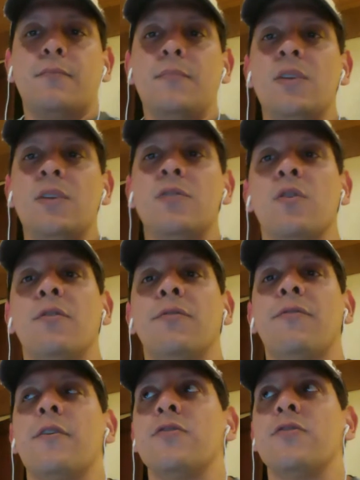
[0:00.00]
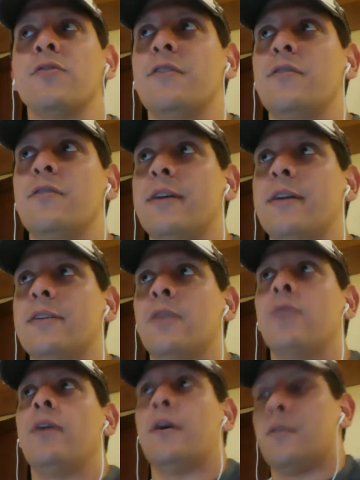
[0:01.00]
So for those of you that don't
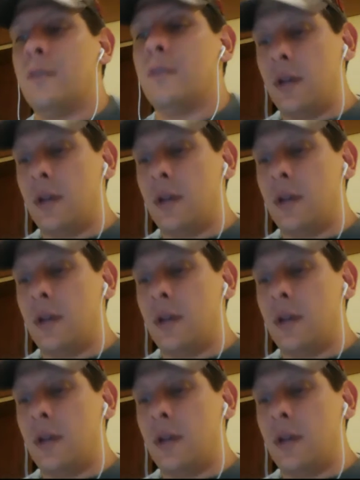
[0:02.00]
know,